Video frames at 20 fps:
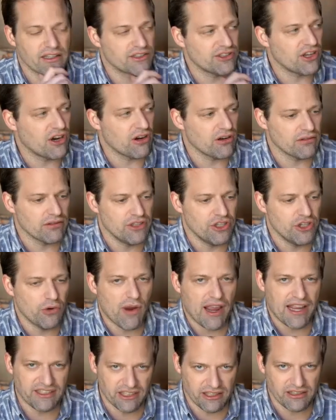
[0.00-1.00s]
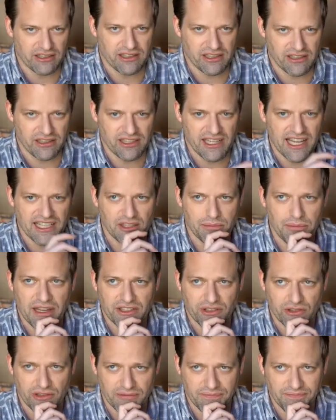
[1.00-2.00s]
It's our new agent success
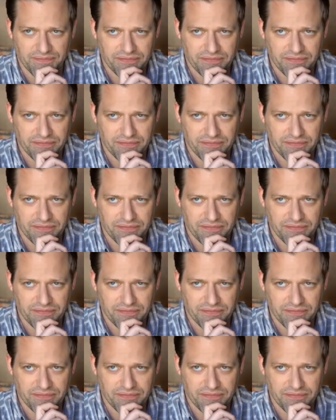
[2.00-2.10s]
metric,